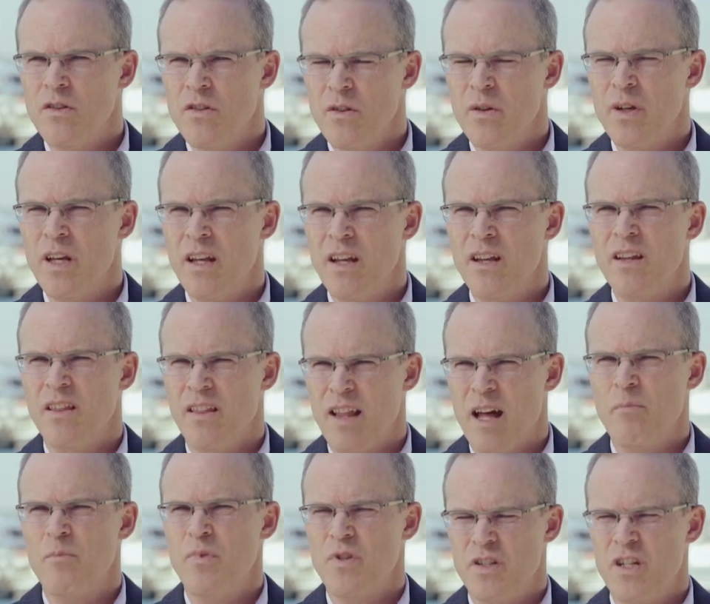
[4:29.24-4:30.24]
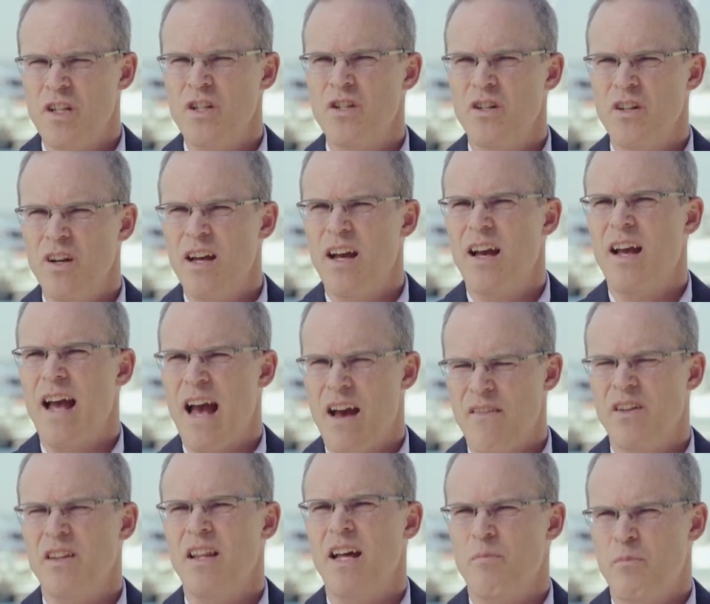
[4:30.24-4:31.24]
doing that procedure,
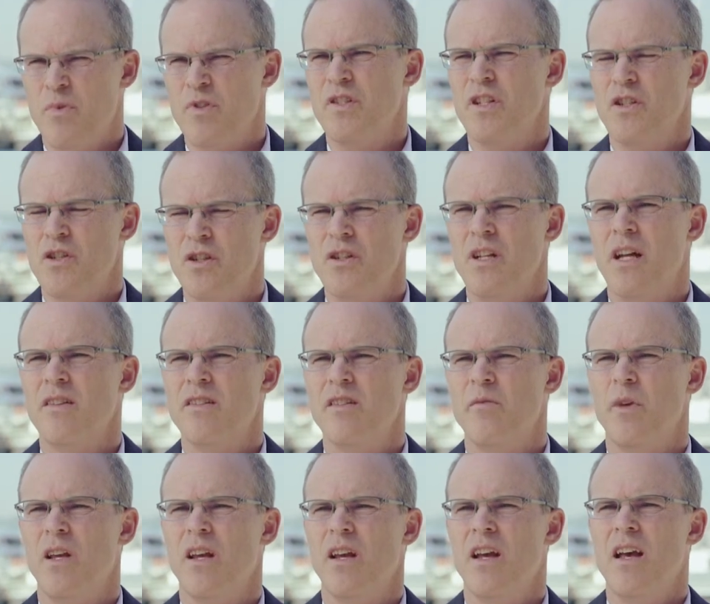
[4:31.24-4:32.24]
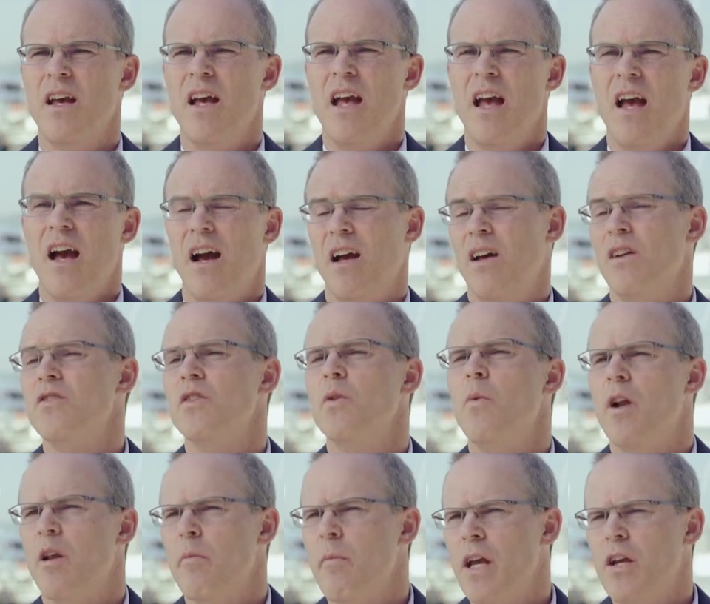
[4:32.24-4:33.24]
having that procedure done to me. I also
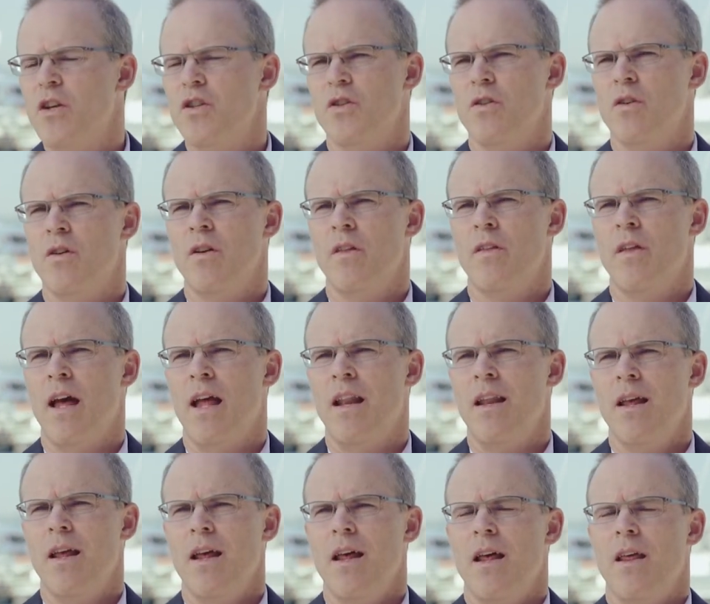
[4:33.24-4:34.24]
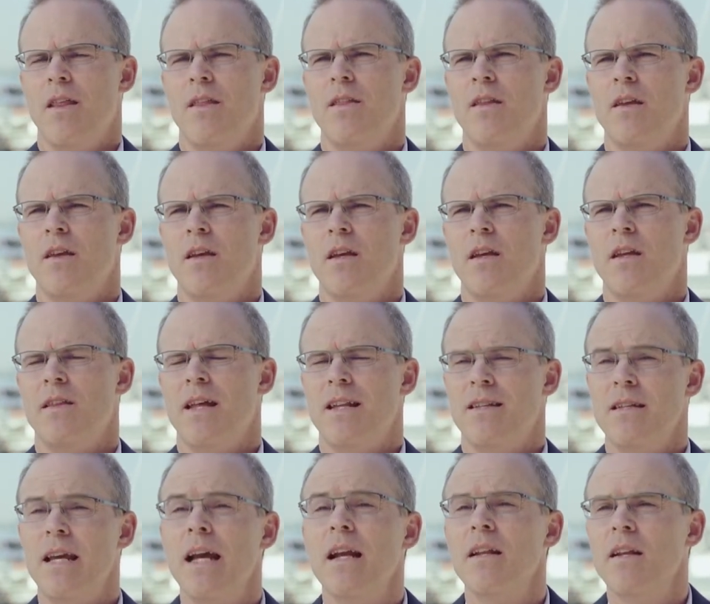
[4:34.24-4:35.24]
want to make sure that
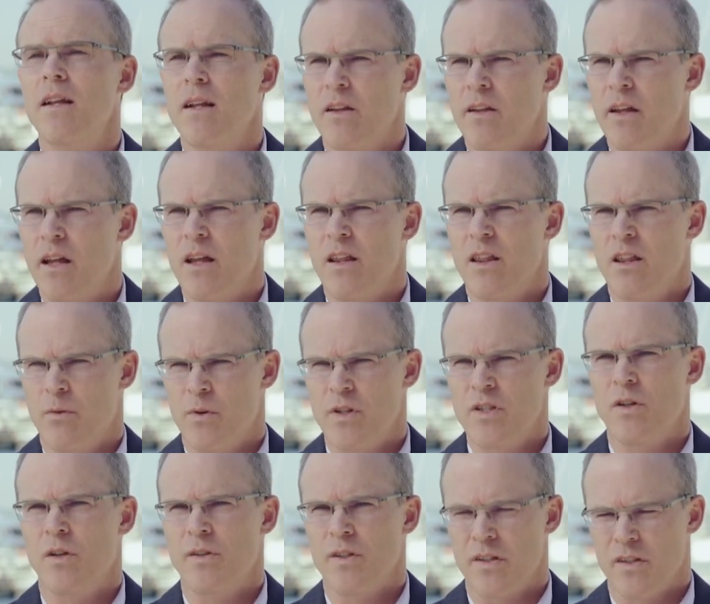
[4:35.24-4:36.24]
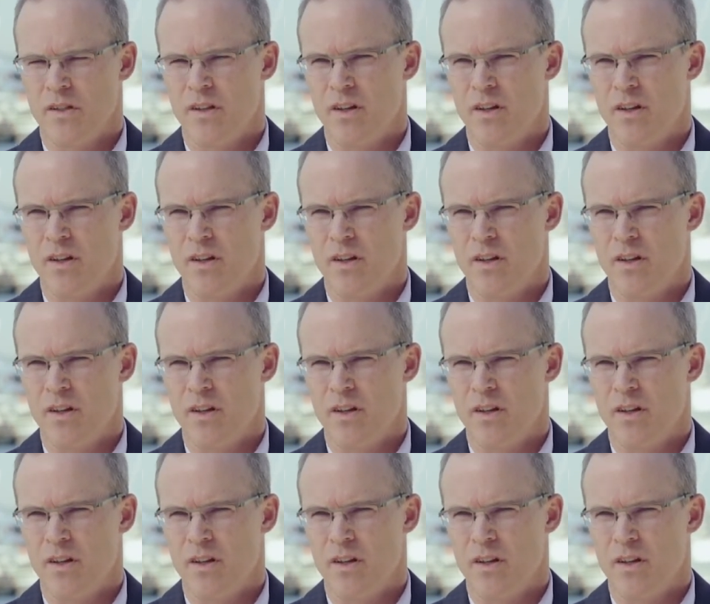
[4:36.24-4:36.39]
technically the result is